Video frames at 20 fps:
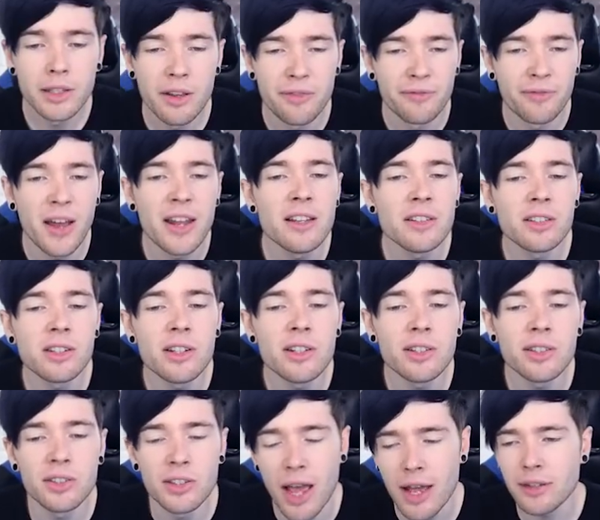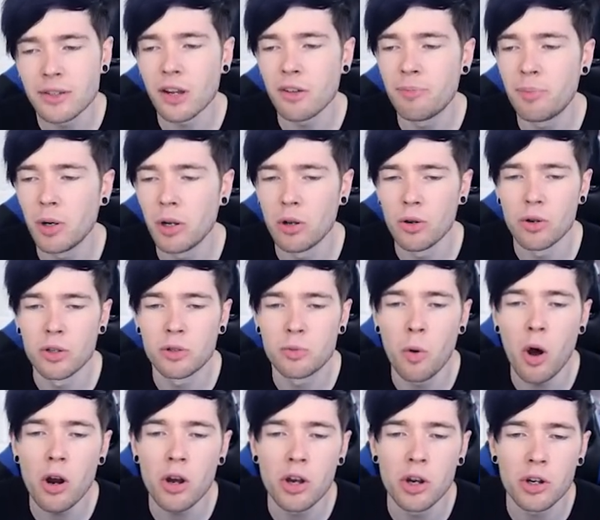A defenseless set of balloons.
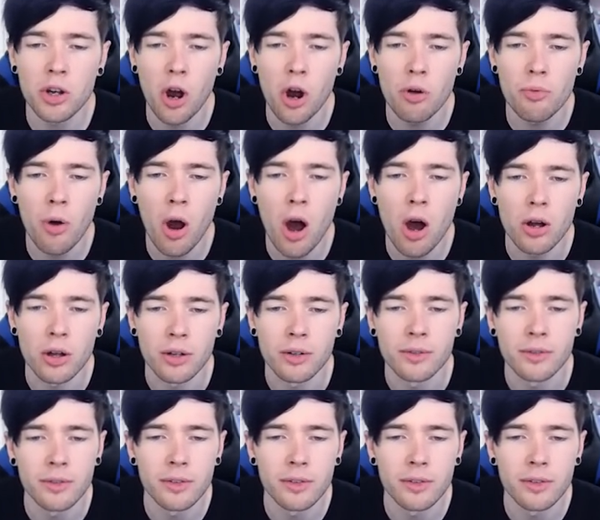What could go wrong?